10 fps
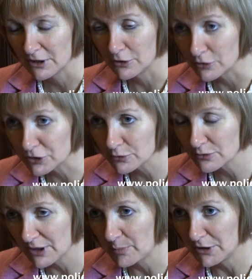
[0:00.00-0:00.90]
There are two
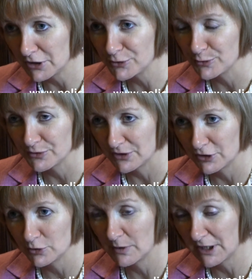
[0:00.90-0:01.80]
separate issues and they
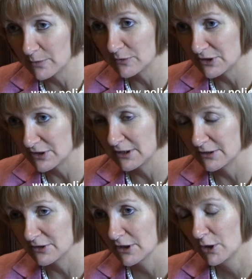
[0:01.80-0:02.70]
should be kept distinct.